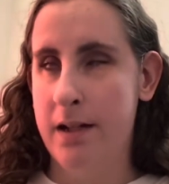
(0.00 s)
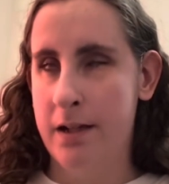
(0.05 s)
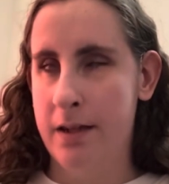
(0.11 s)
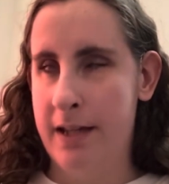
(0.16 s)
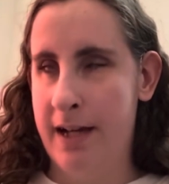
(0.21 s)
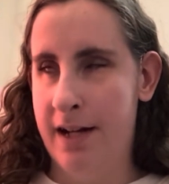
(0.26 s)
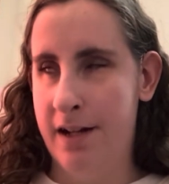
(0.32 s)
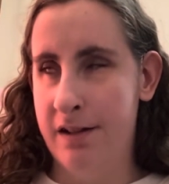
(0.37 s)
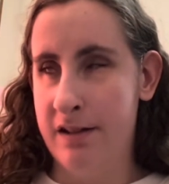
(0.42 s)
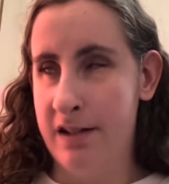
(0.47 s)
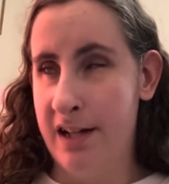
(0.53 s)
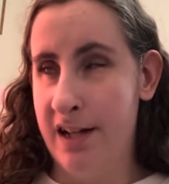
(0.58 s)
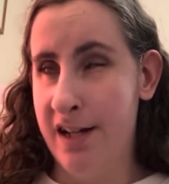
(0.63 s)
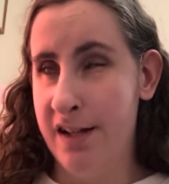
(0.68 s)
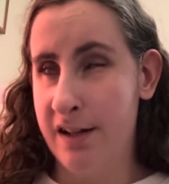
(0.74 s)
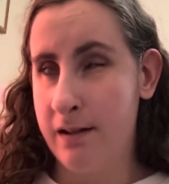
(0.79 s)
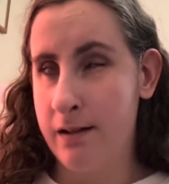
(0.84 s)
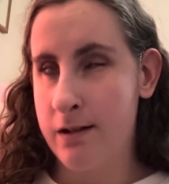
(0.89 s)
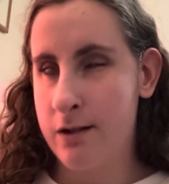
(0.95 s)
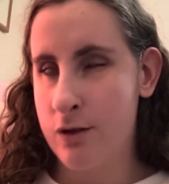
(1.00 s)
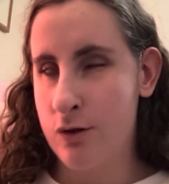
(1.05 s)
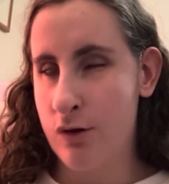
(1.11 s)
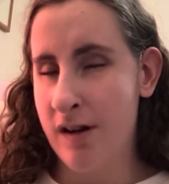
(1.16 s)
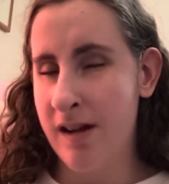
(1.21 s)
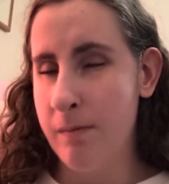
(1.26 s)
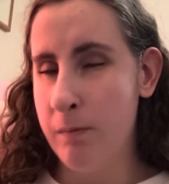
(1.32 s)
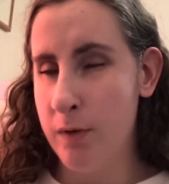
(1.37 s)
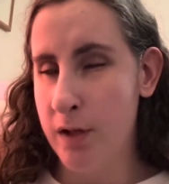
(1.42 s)
that is an
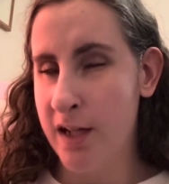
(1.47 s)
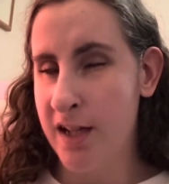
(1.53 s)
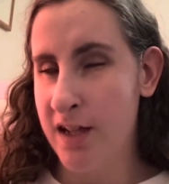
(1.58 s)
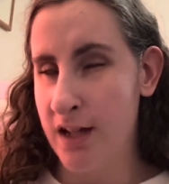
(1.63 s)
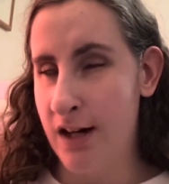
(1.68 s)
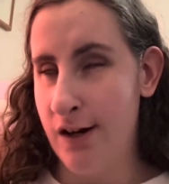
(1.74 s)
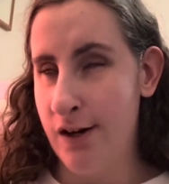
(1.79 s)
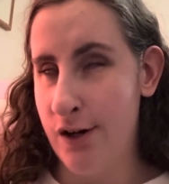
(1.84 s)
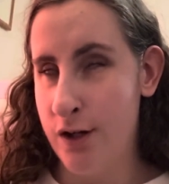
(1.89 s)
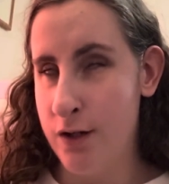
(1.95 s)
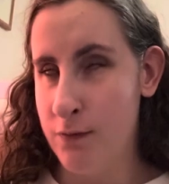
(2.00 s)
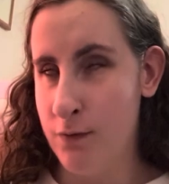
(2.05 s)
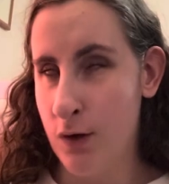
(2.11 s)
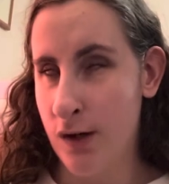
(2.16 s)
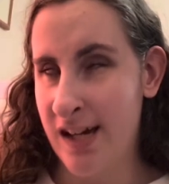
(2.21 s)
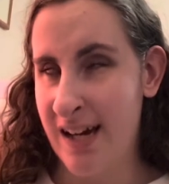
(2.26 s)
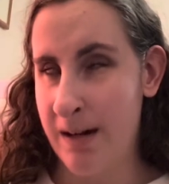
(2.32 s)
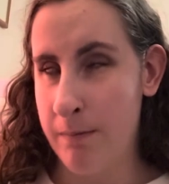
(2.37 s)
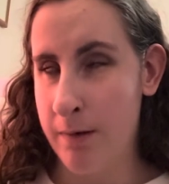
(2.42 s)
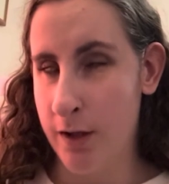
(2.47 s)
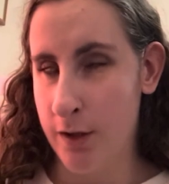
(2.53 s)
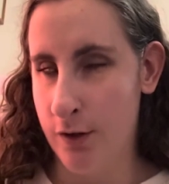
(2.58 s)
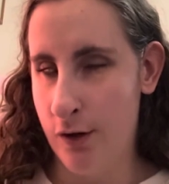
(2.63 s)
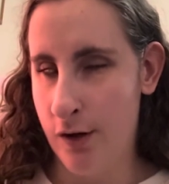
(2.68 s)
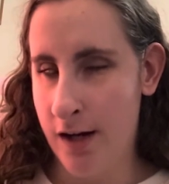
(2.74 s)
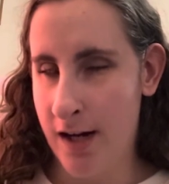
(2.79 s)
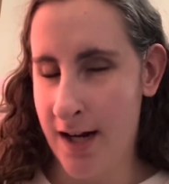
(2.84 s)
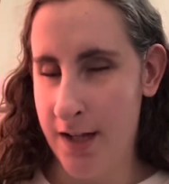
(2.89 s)
extremely large
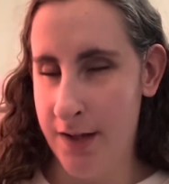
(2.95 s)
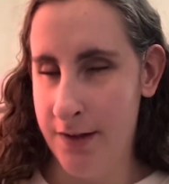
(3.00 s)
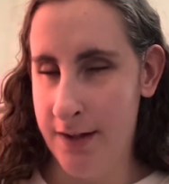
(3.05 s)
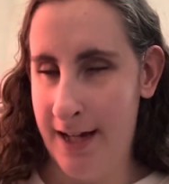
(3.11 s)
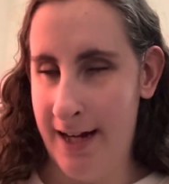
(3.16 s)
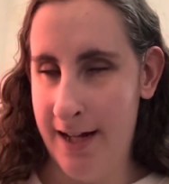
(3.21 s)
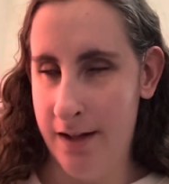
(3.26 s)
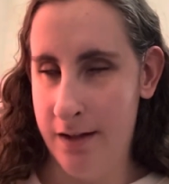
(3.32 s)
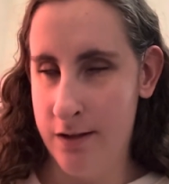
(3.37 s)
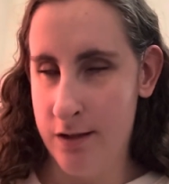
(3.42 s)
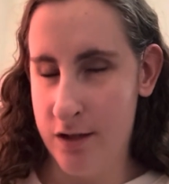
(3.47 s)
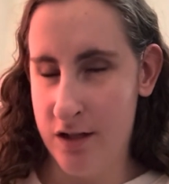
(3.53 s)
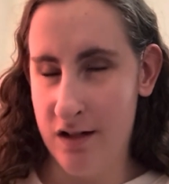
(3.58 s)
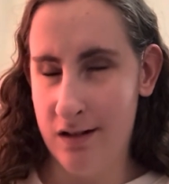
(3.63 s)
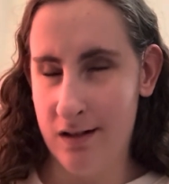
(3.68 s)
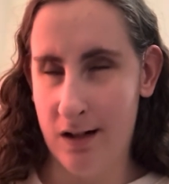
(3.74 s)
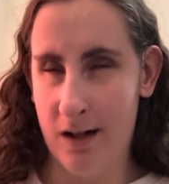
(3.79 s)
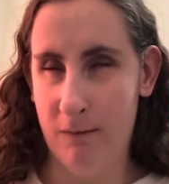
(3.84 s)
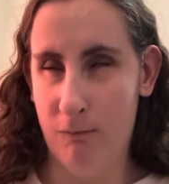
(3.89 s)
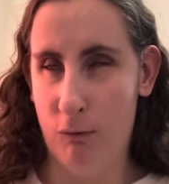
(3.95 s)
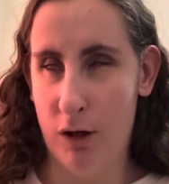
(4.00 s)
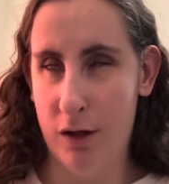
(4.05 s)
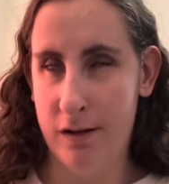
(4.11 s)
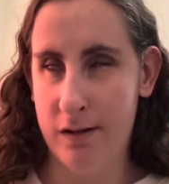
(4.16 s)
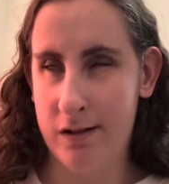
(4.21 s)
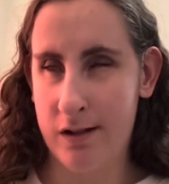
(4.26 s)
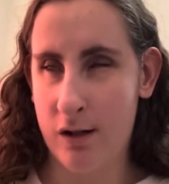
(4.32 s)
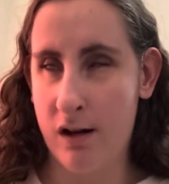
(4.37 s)
vocabulary, and that is just on
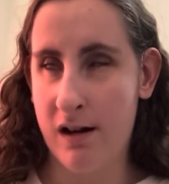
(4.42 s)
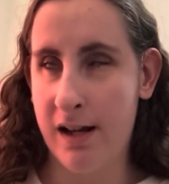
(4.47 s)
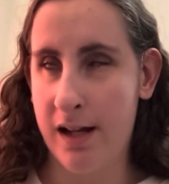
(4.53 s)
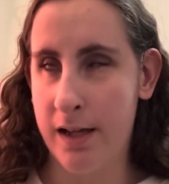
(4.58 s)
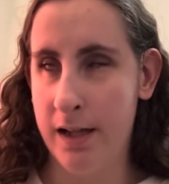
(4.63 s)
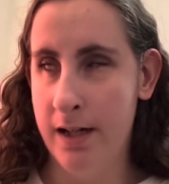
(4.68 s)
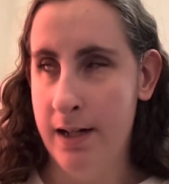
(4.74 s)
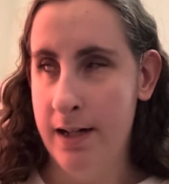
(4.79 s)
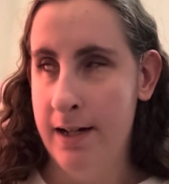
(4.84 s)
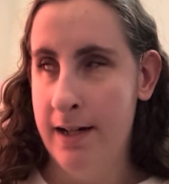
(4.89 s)
one screen.